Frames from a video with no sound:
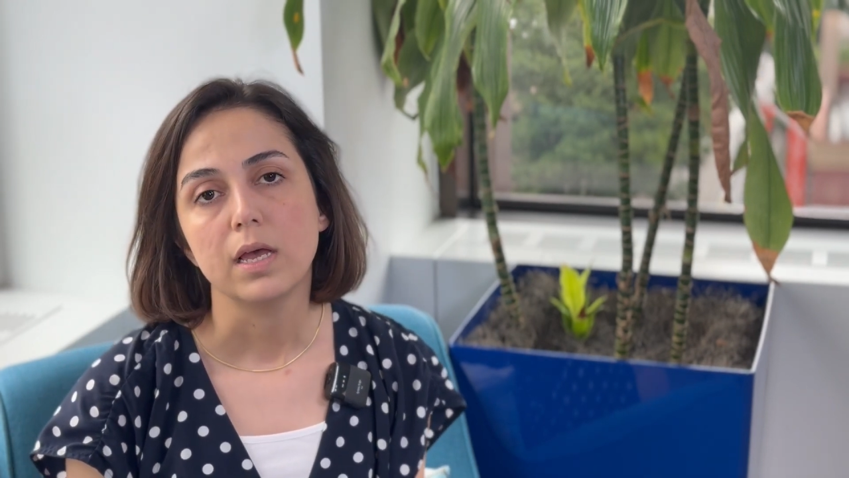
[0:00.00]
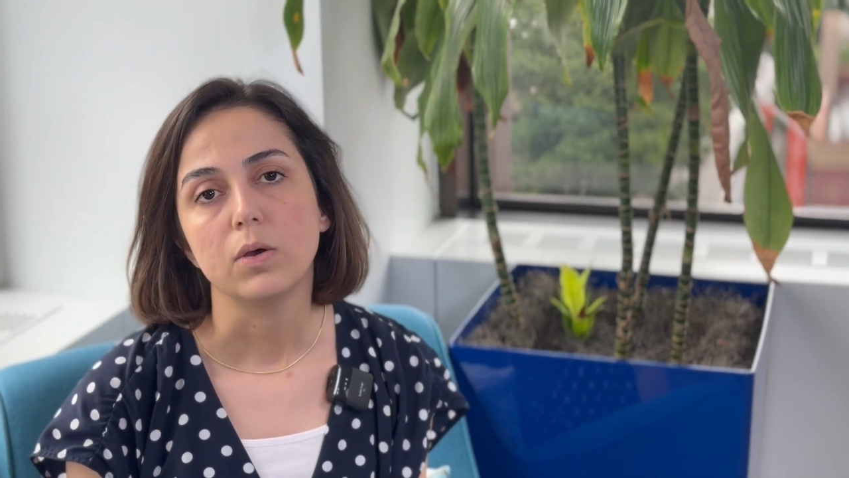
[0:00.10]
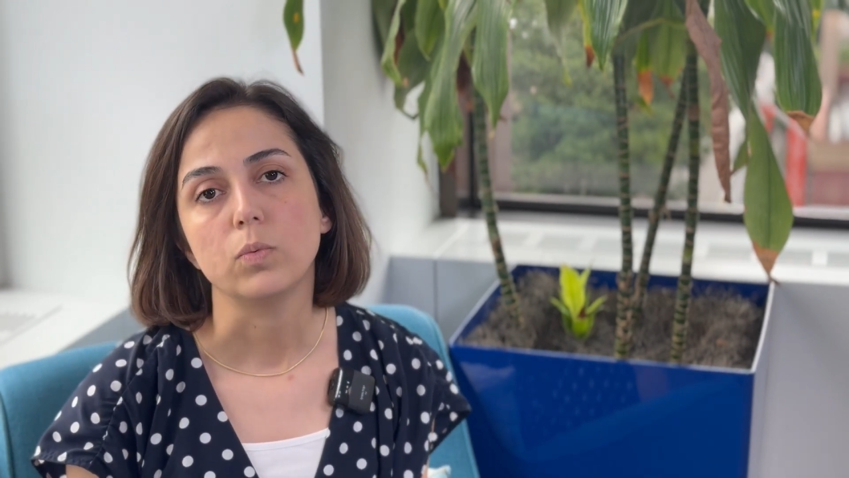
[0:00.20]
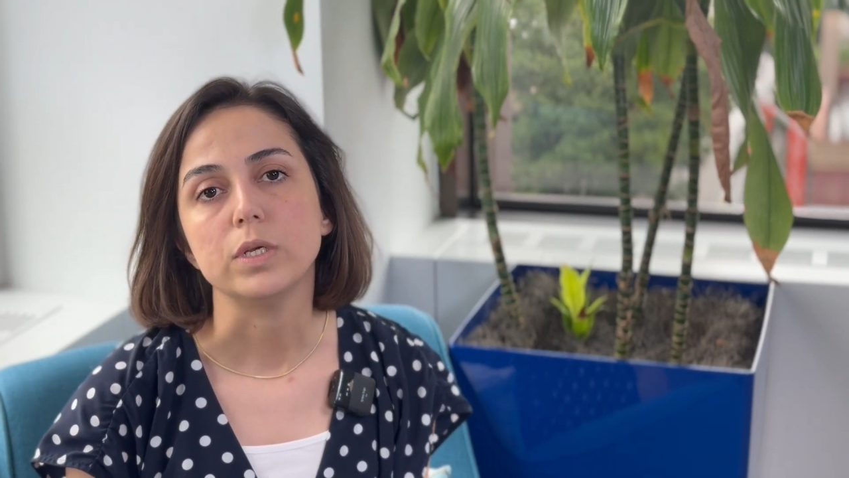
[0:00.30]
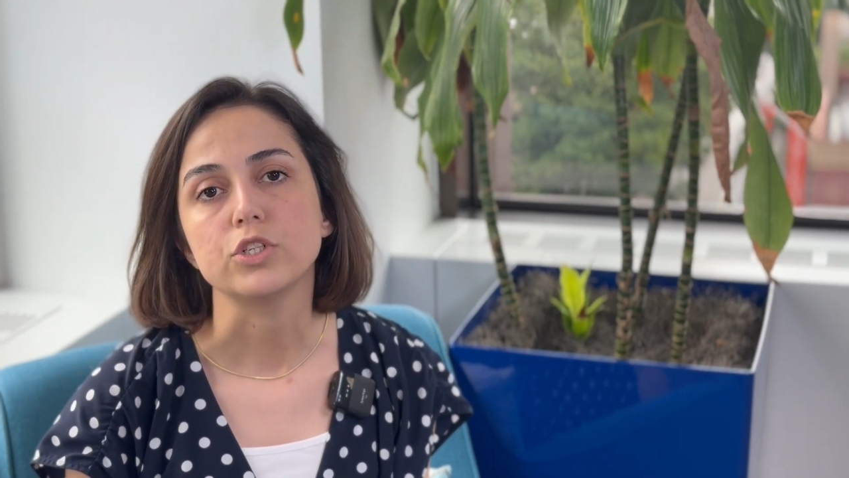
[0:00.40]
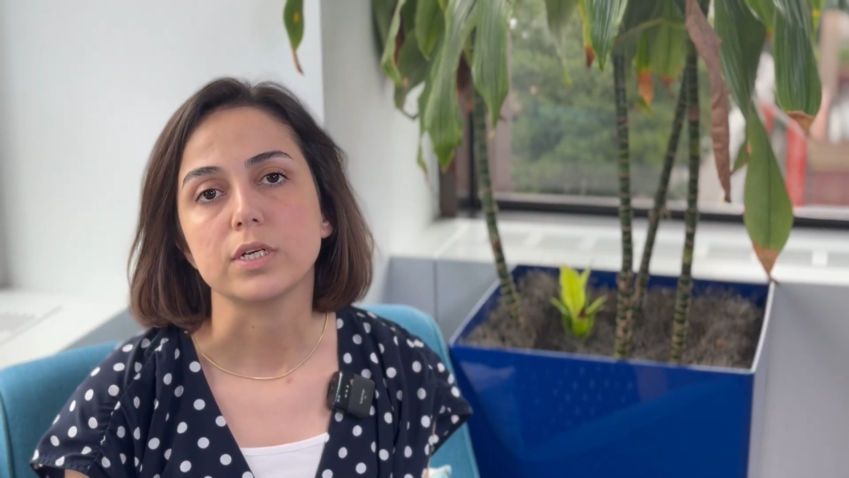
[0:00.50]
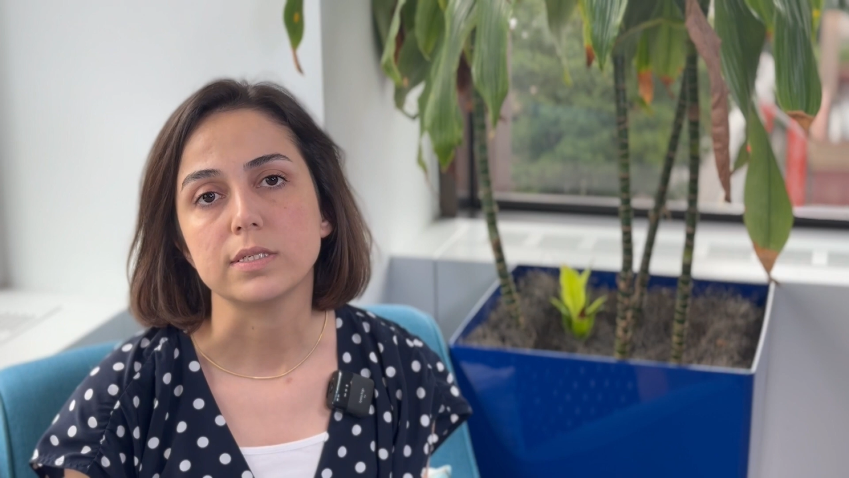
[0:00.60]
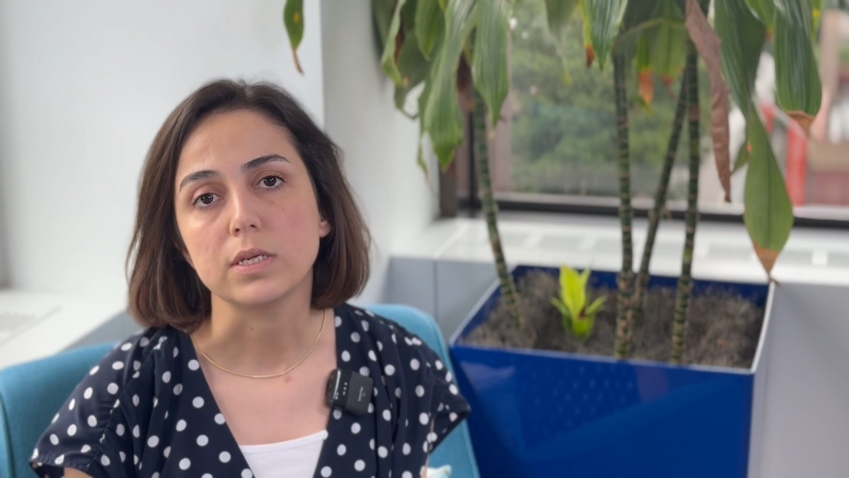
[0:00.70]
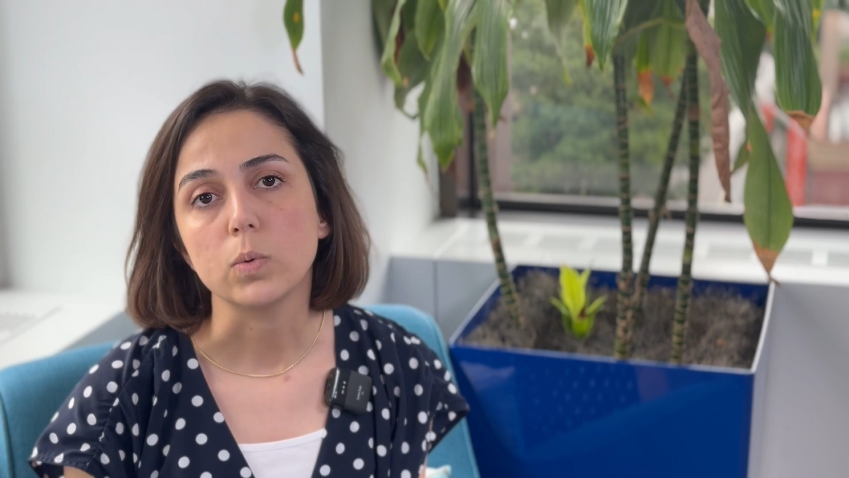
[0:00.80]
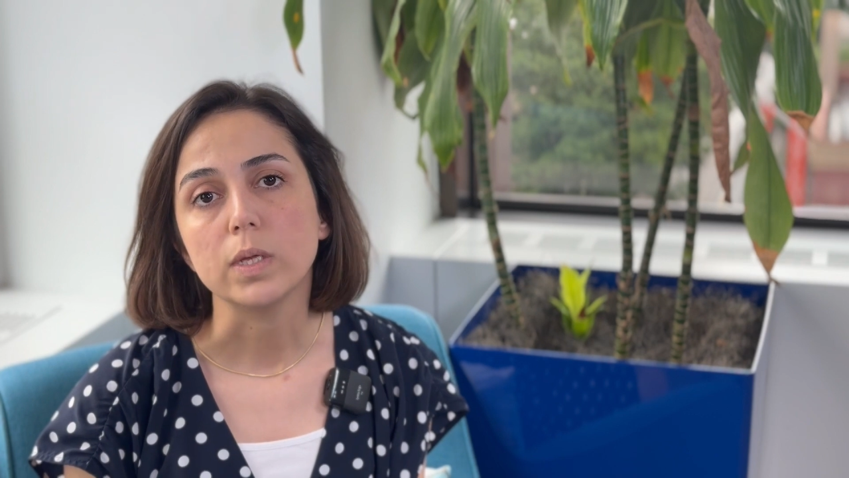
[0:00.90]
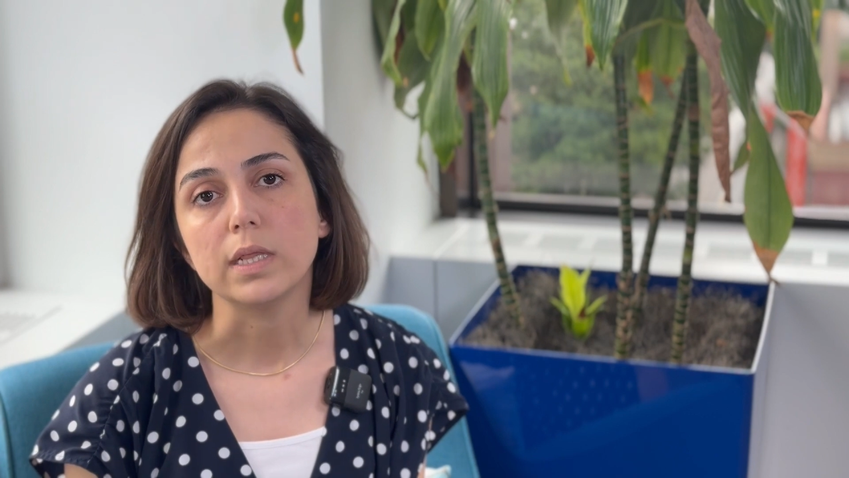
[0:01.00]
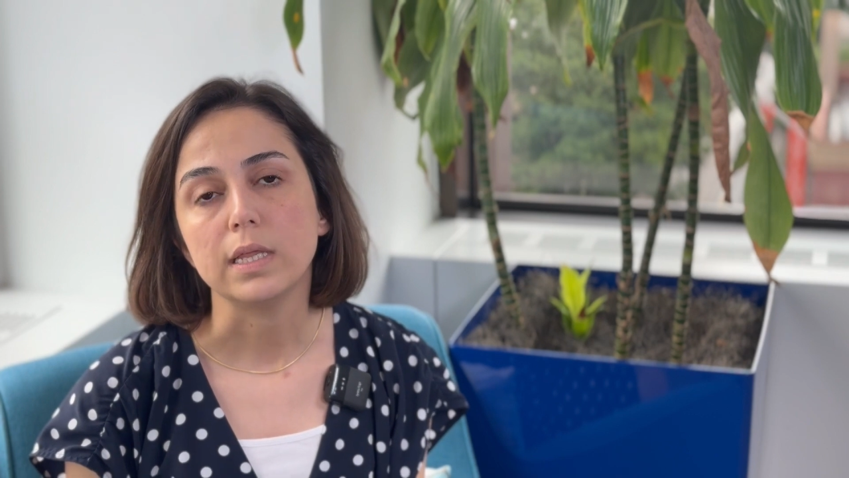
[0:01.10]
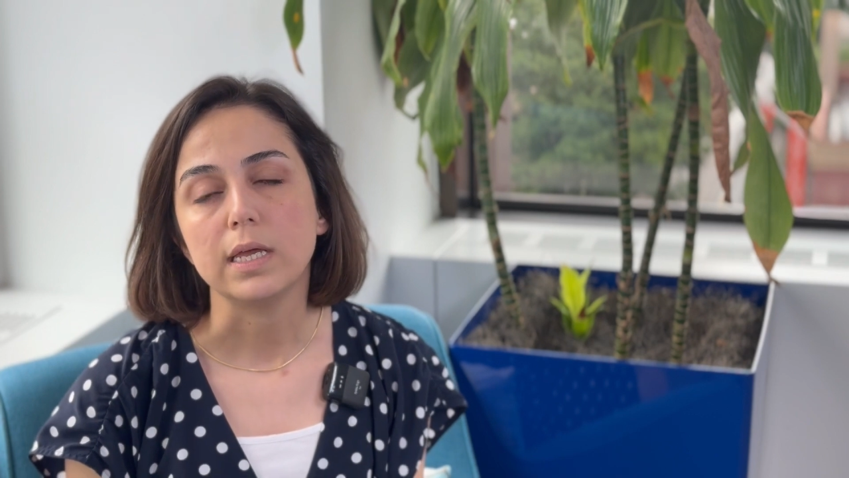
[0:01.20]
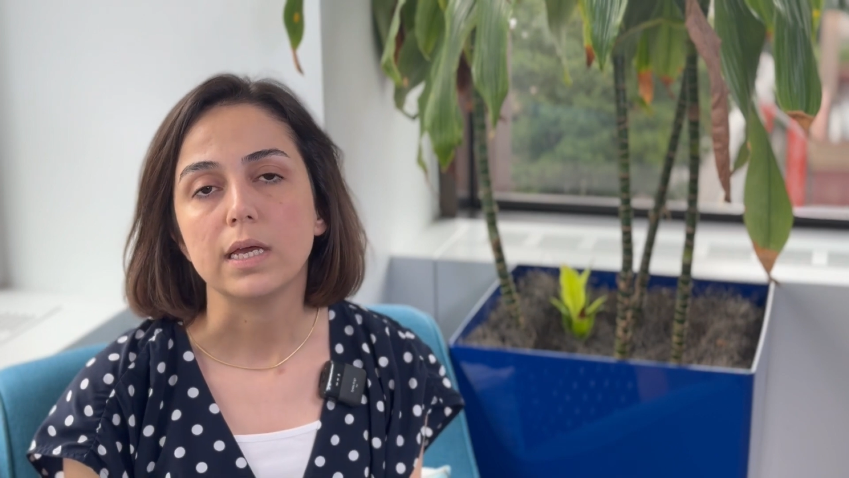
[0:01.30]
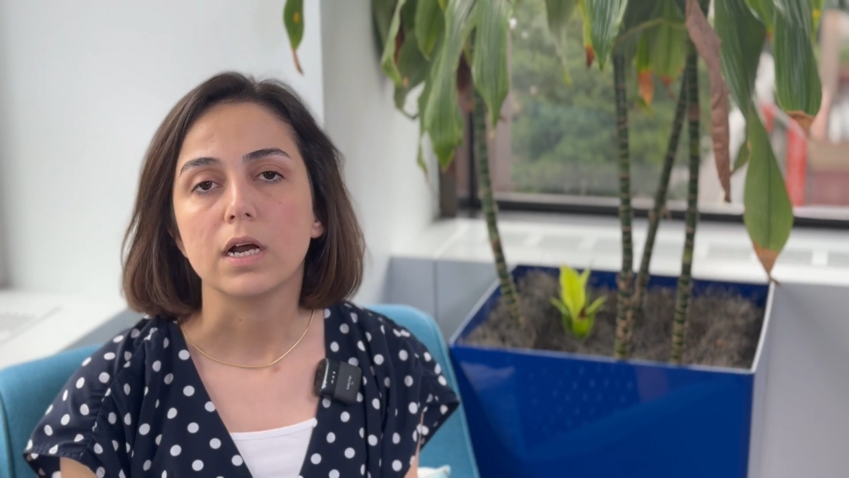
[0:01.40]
which consequently